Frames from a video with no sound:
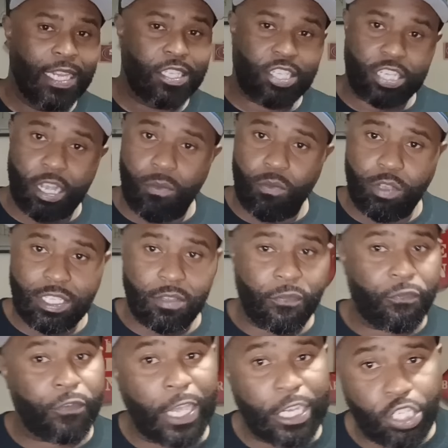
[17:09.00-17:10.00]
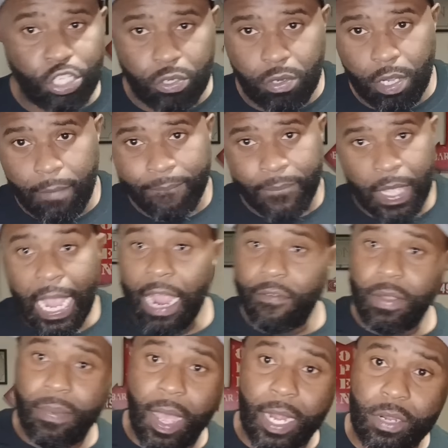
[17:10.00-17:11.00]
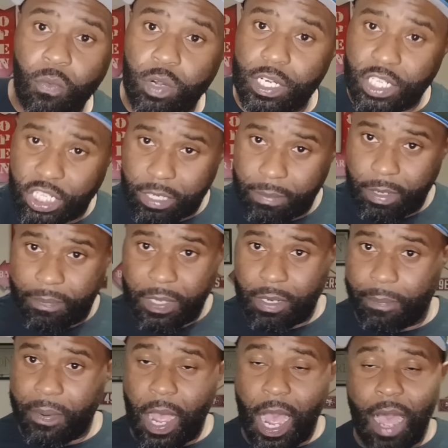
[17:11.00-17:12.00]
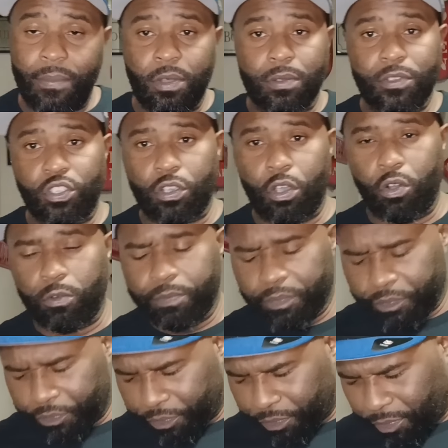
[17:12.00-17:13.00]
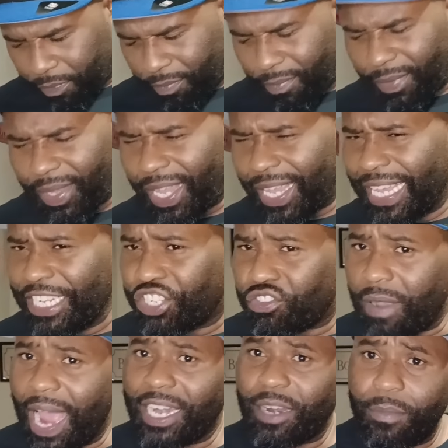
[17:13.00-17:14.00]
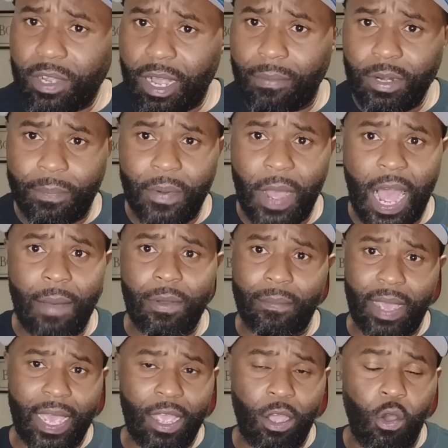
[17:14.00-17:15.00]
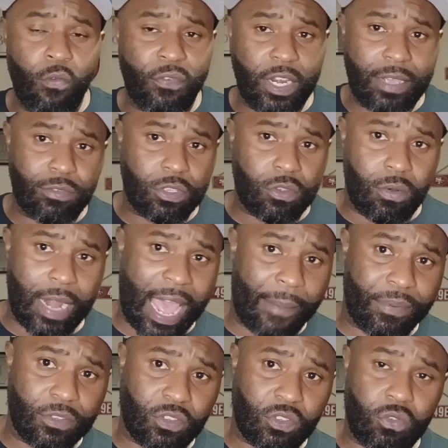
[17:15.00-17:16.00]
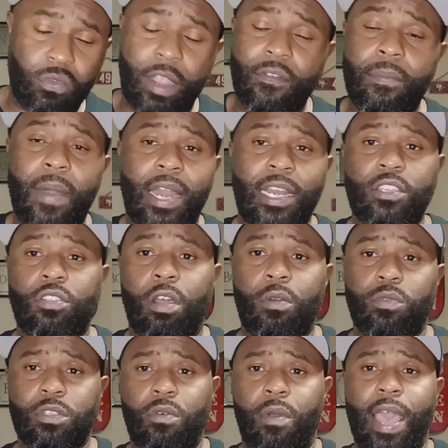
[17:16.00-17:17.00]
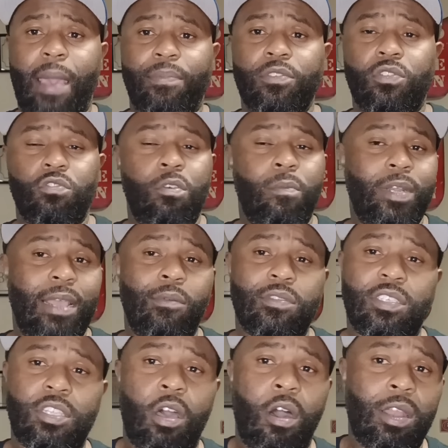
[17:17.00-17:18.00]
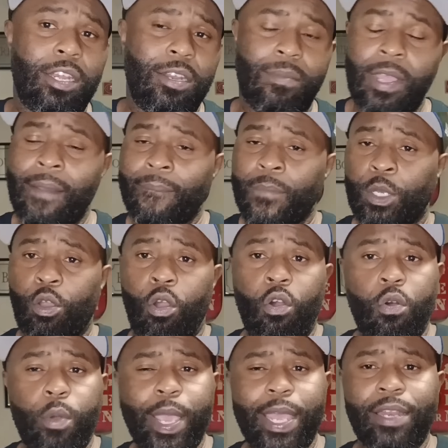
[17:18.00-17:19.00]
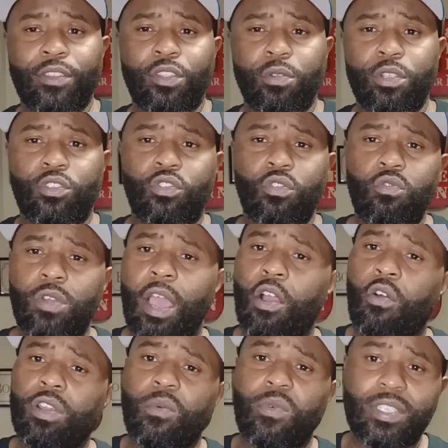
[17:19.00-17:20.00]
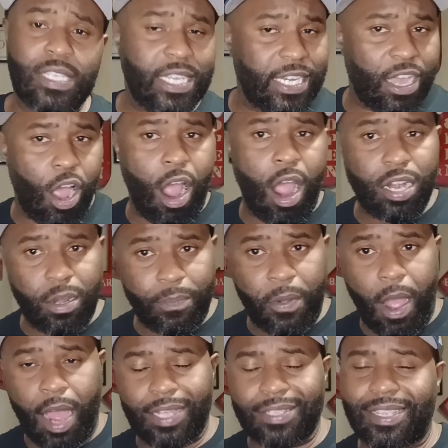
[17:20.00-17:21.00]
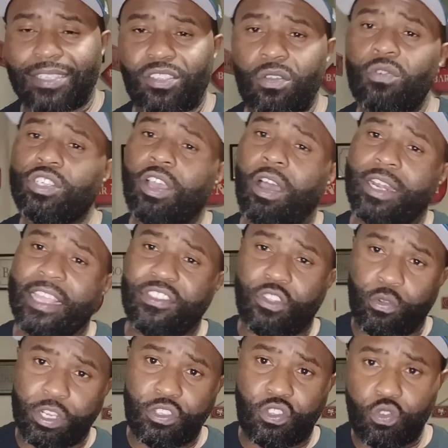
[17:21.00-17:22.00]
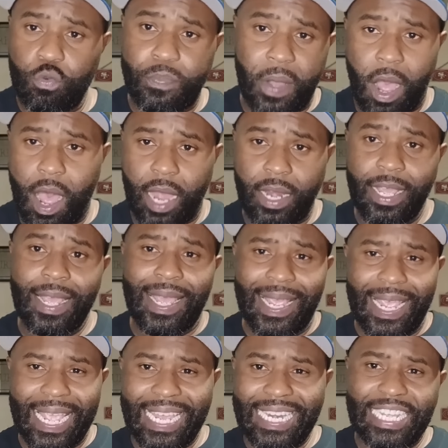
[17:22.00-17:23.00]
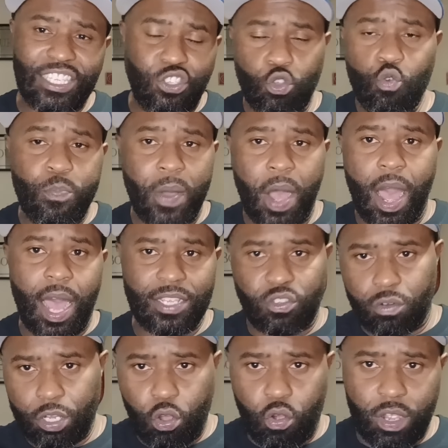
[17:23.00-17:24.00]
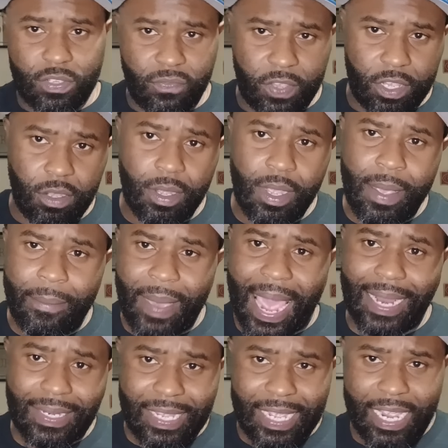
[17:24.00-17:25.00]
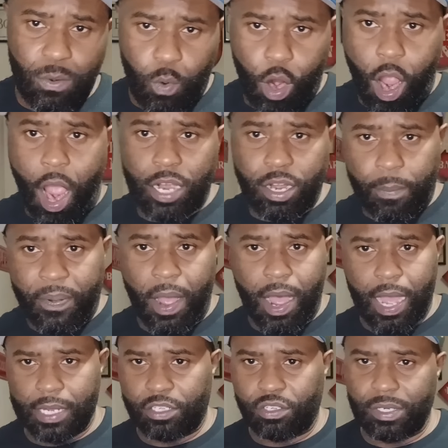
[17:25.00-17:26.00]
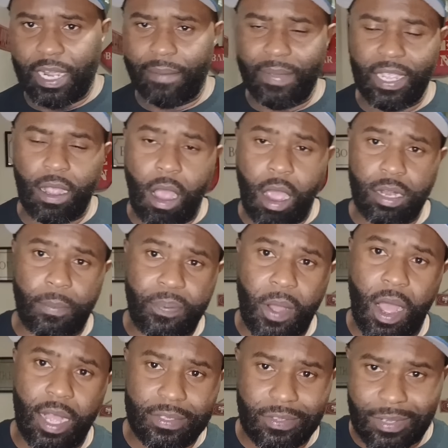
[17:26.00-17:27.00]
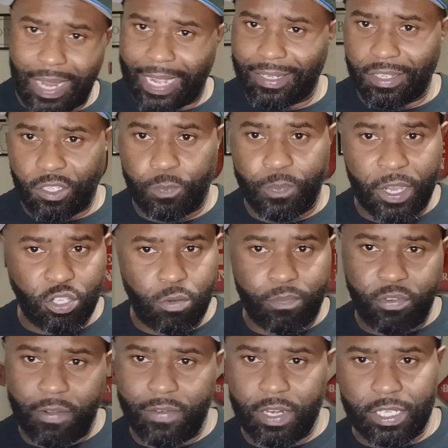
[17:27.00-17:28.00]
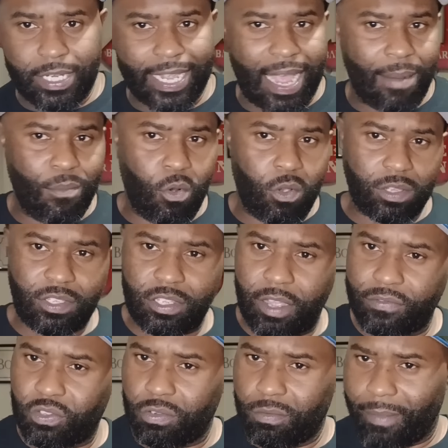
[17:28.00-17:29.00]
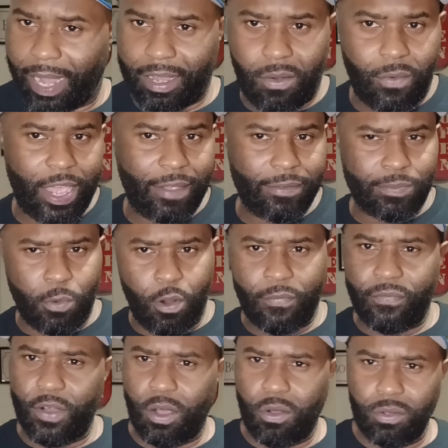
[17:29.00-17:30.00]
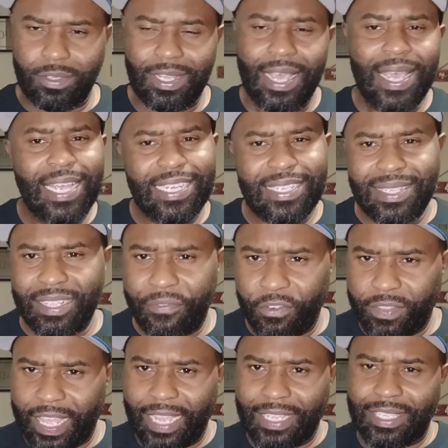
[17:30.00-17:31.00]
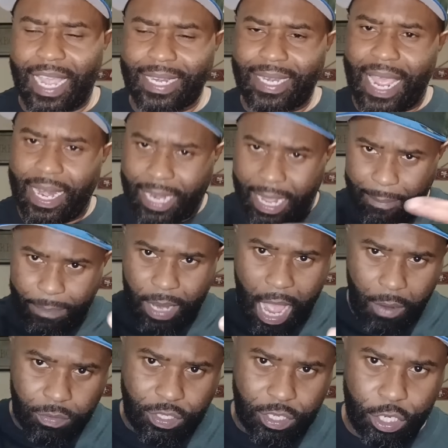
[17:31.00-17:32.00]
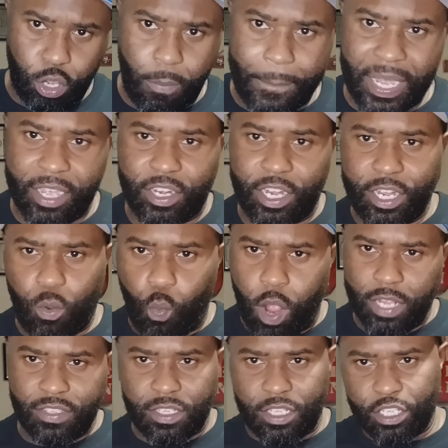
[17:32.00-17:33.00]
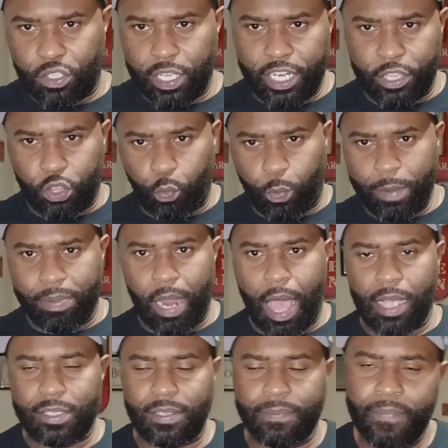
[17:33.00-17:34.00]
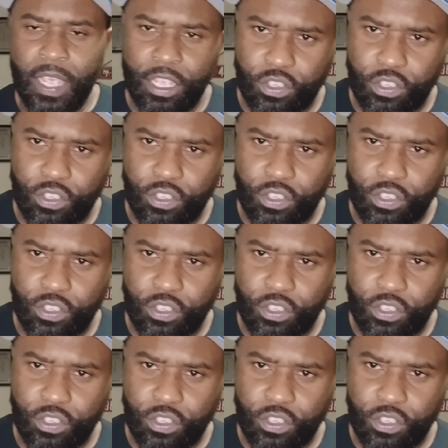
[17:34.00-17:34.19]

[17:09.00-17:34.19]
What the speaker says: Chip was official. Everybody wanted Chip to be the barber. So he trying to become the barber, man. Hopefully it was going to happen soon. Everybody thought it was going to happen soon, but they was stalling him. The old head in 32, not only was he in the honor pod, because I told y'all that 32 pod, any 2 pods in Lawrenceville back then were honor pods. You know what I mean? Honor pods are like this special privilege. They got more stuff too, microwaves, more phones, different things like that. They block was a little bigger than the ones in the 3 blocks.